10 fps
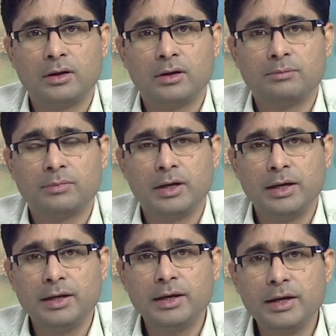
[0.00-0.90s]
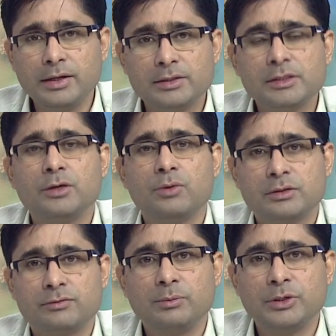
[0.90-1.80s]
uh in a
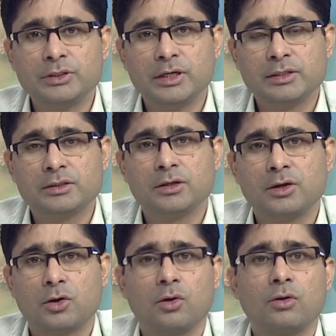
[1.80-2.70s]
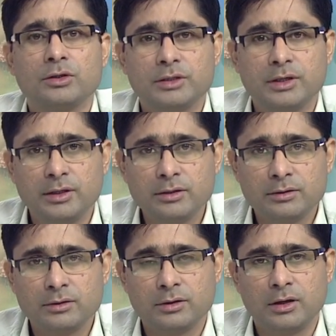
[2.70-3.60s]
sequence, when we trace chronologically,
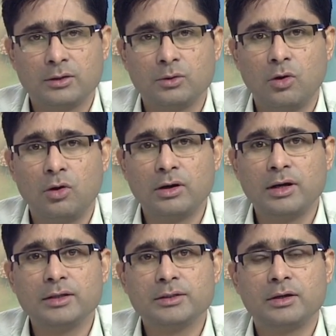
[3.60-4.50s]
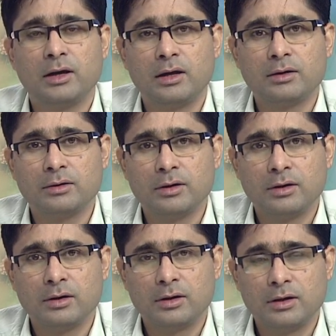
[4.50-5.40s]
uh, though all religion are
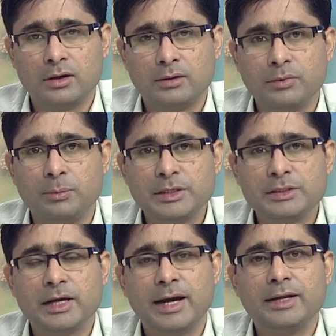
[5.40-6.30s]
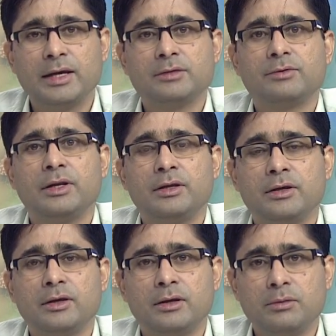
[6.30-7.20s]
uh, the basic idea is very
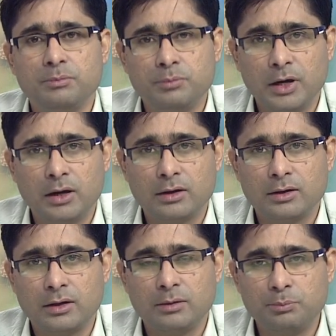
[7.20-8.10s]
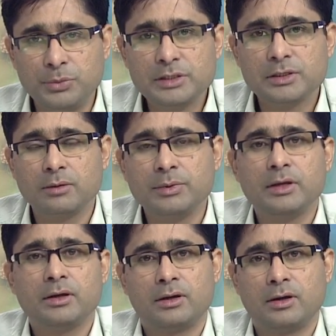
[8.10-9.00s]

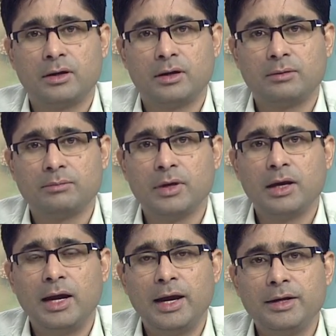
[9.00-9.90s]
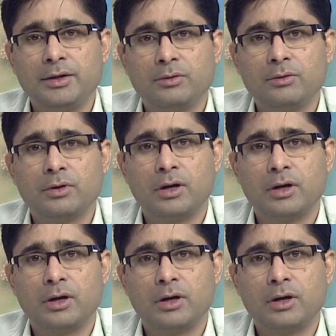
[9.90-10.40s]
peace-loving and you know